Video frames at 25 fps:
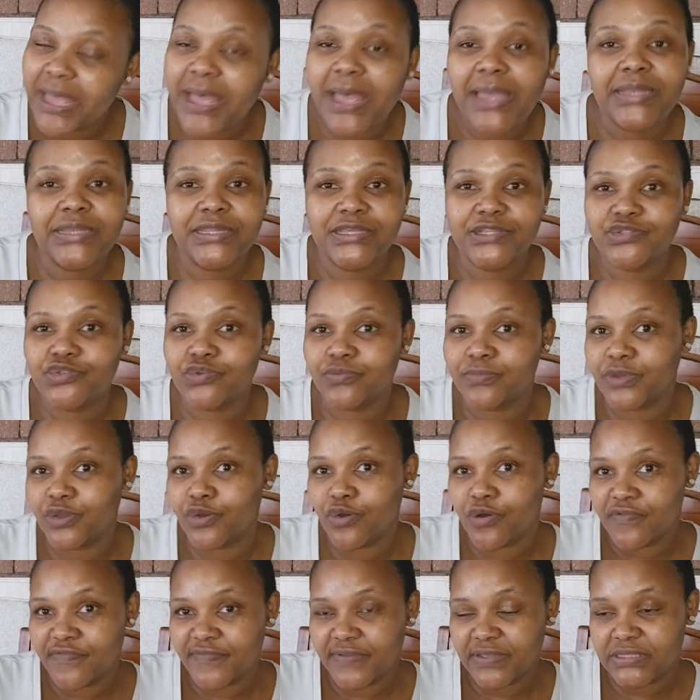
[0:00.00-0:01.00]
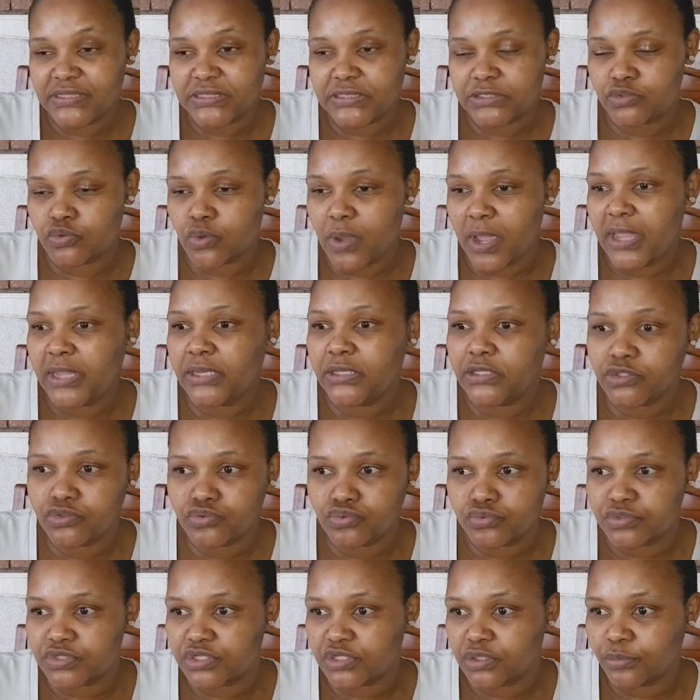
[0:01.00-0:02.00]
I need to be converted. So I
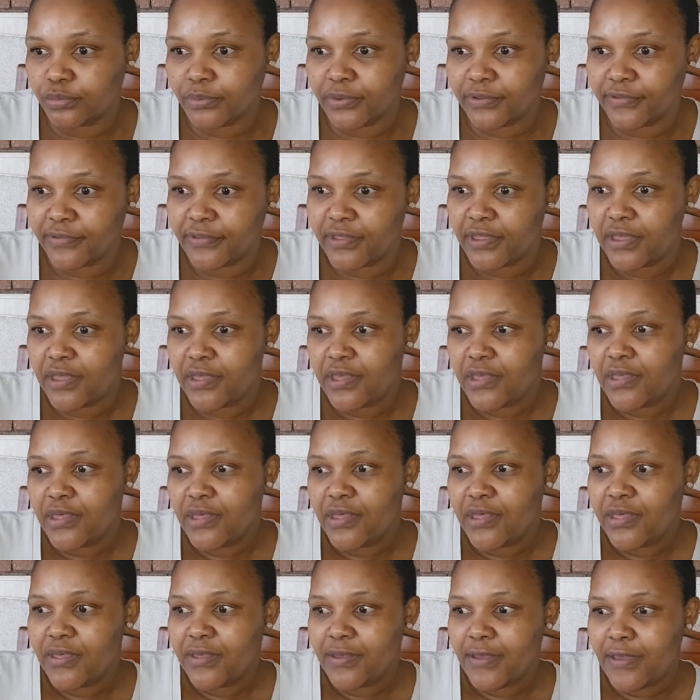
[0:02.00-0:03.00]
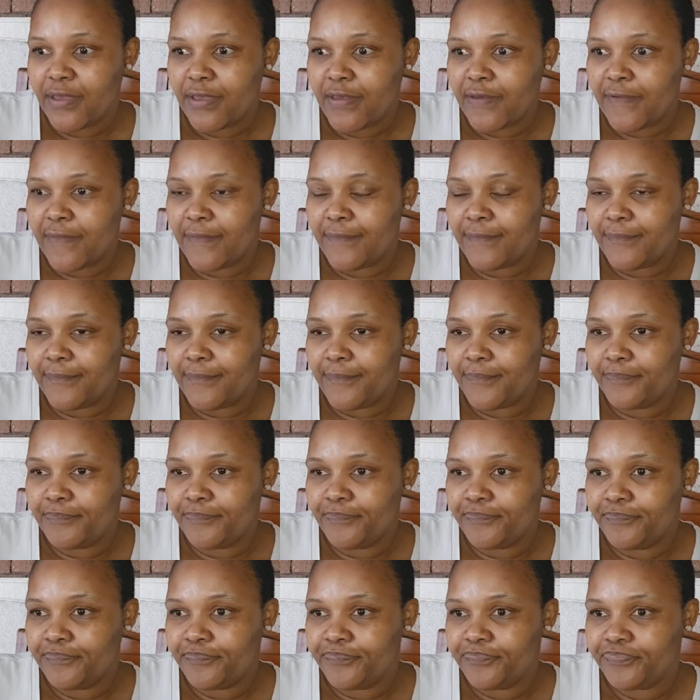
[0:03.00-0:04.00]
need to deal with
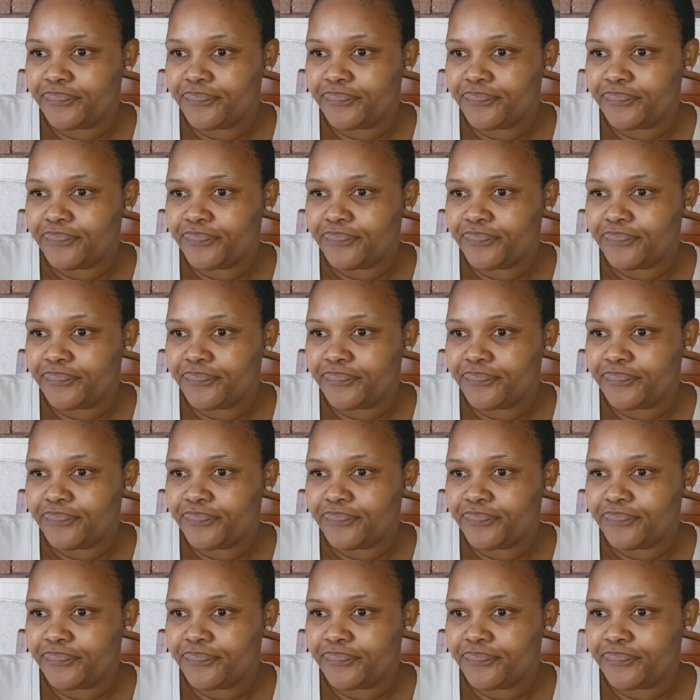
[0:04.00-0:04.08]
um,